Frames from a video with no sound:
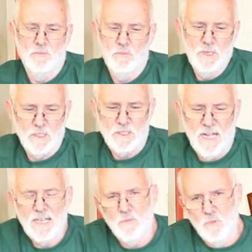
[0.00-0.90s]
When I
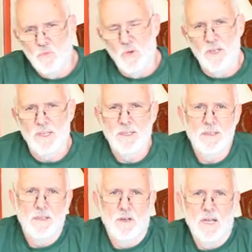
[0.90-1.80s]
started woodworking,
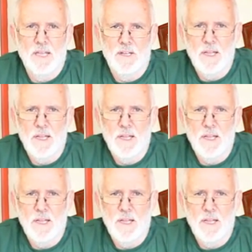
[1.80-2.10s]
I had a